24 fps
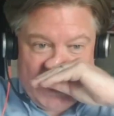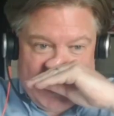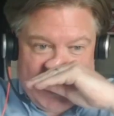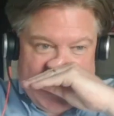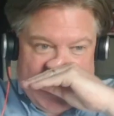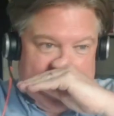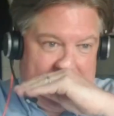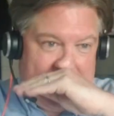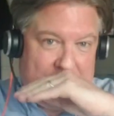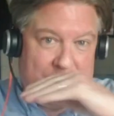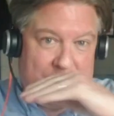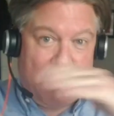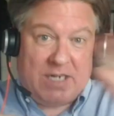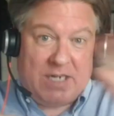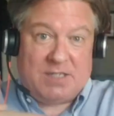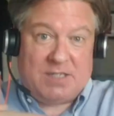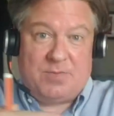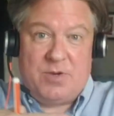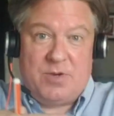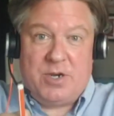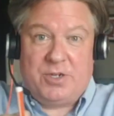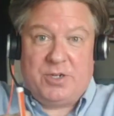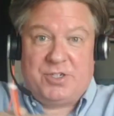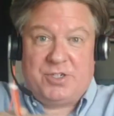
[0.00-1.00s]

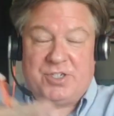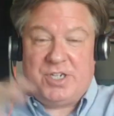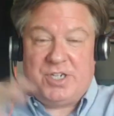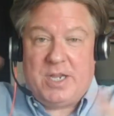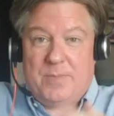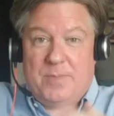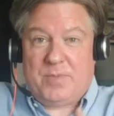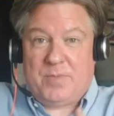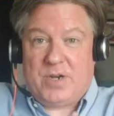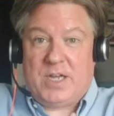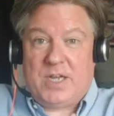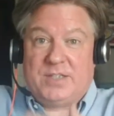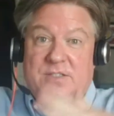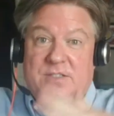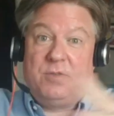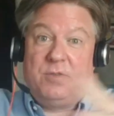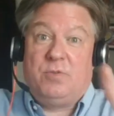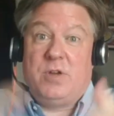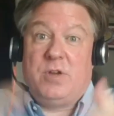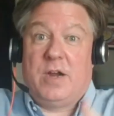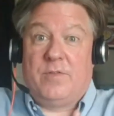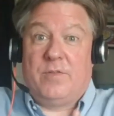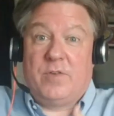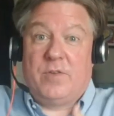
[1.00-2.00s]
entrepreneurship, but also
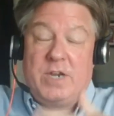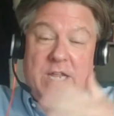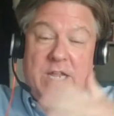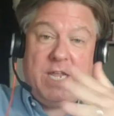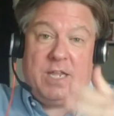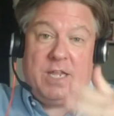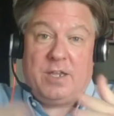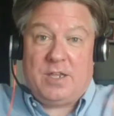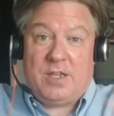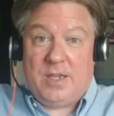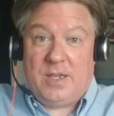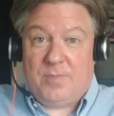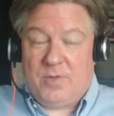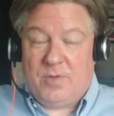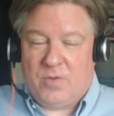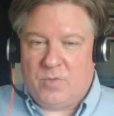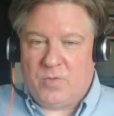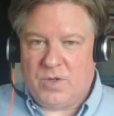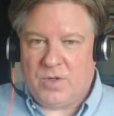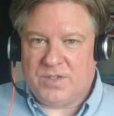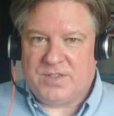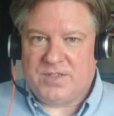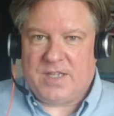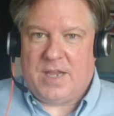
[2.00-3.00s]
governing and keeping the
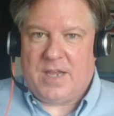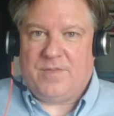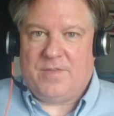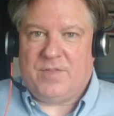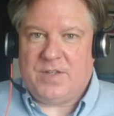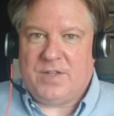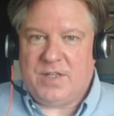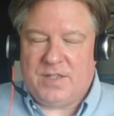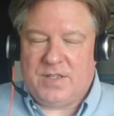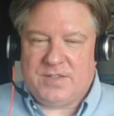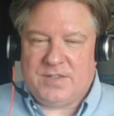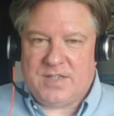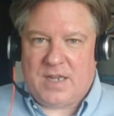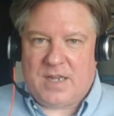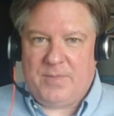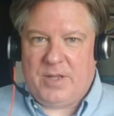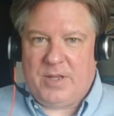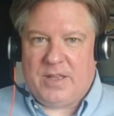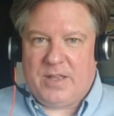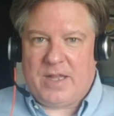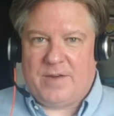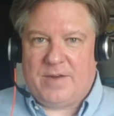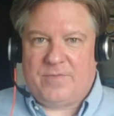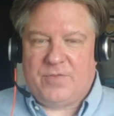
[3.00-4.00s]
world safe, it's got to be
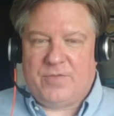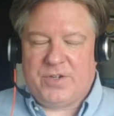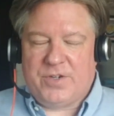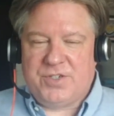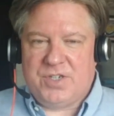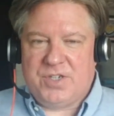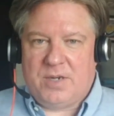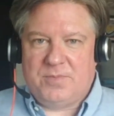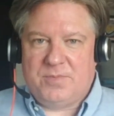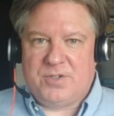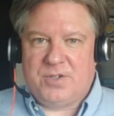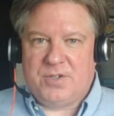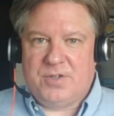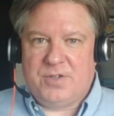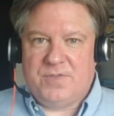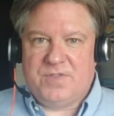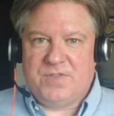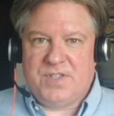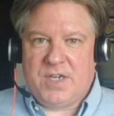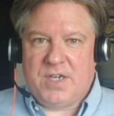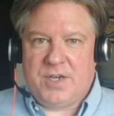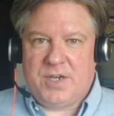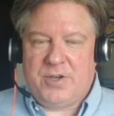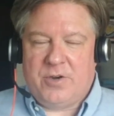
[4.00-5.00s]
a lot of friction. I'm sure you've
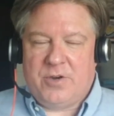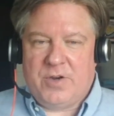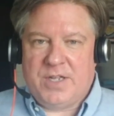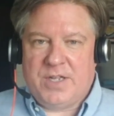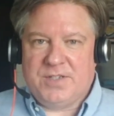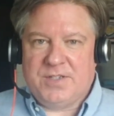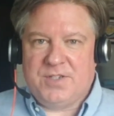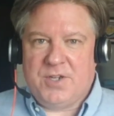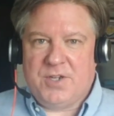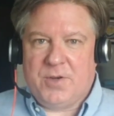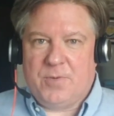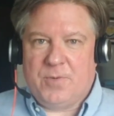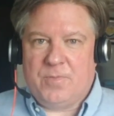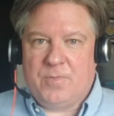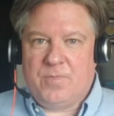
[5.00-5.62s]
seen on your end too.